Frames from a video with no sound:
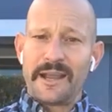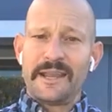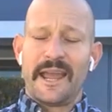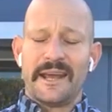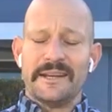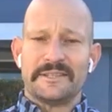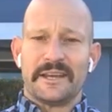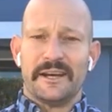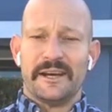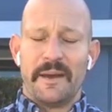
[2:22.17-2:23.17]
And
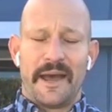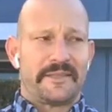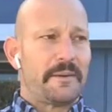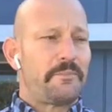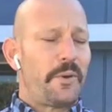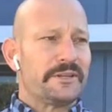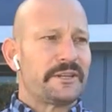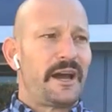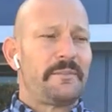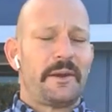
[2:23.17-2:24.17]
at that point in
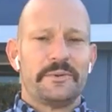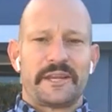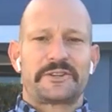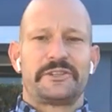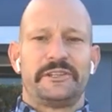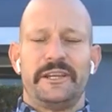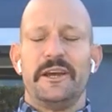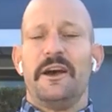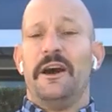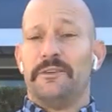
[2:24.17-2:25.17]
time, I was actually
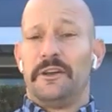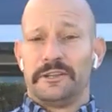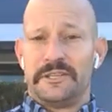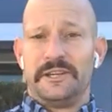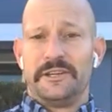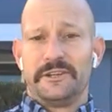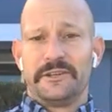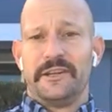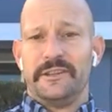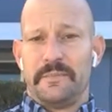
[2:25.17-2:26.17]
a
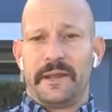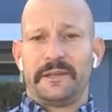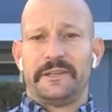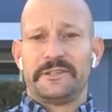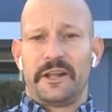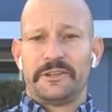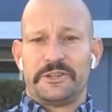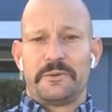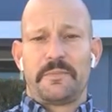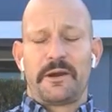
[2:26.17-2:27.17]
volunteer in the
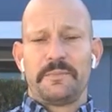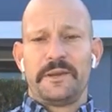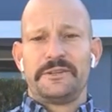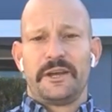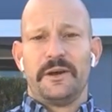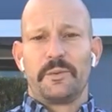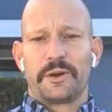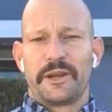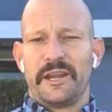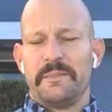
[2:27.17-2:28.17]
paleontology department,
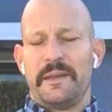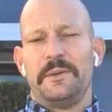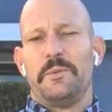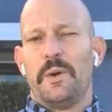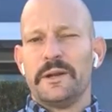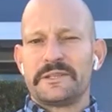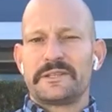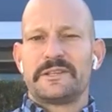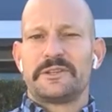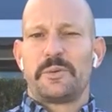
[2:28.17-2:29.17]
working maybe
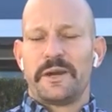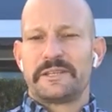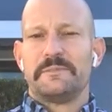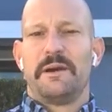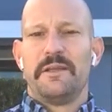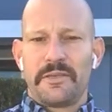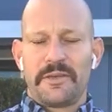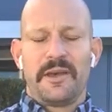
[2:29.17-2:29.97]
once to twice a month.